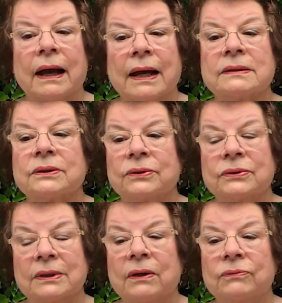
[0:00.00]
ask
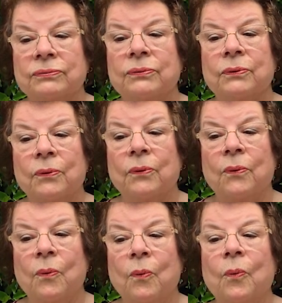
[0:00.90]
yourself
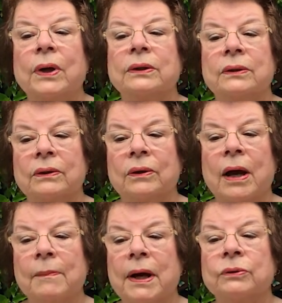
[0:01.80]
what
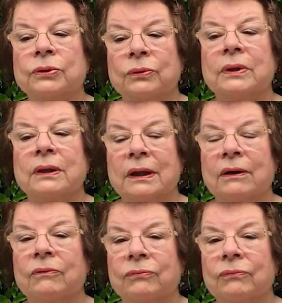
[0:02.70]
amount you can
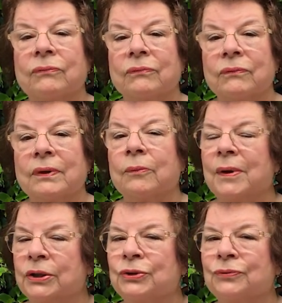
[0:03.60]
give that
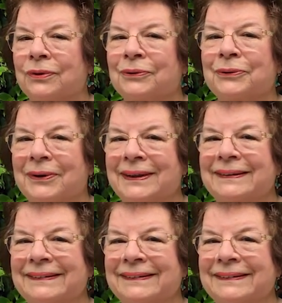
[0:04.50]
makes you feel good.